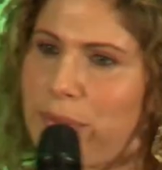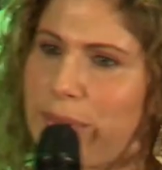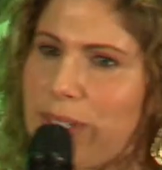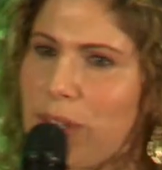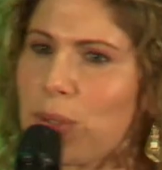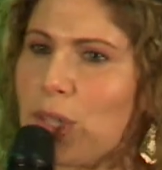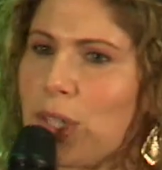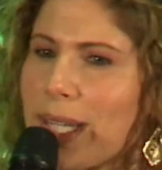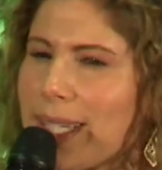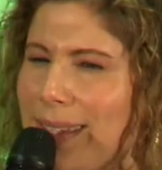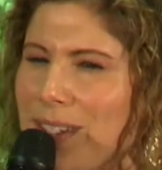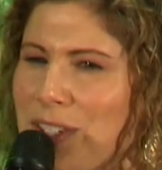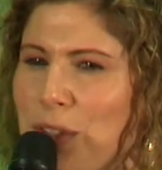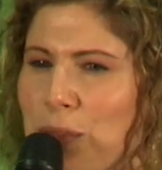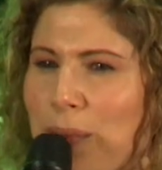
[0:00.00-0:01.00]
if we don't look at
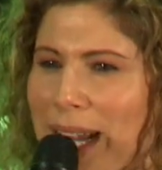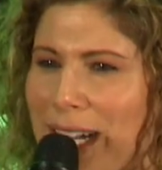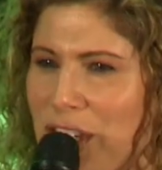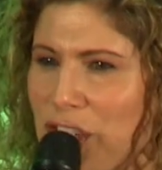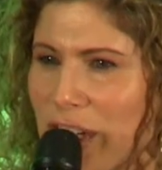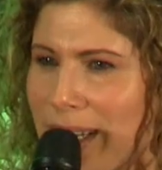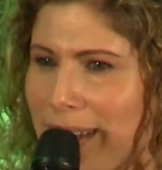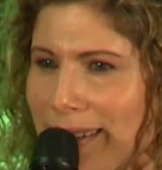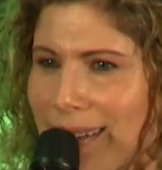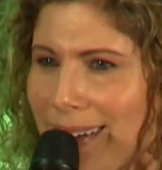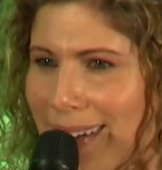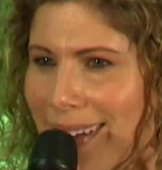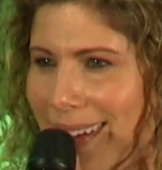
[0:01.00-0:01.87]
the direction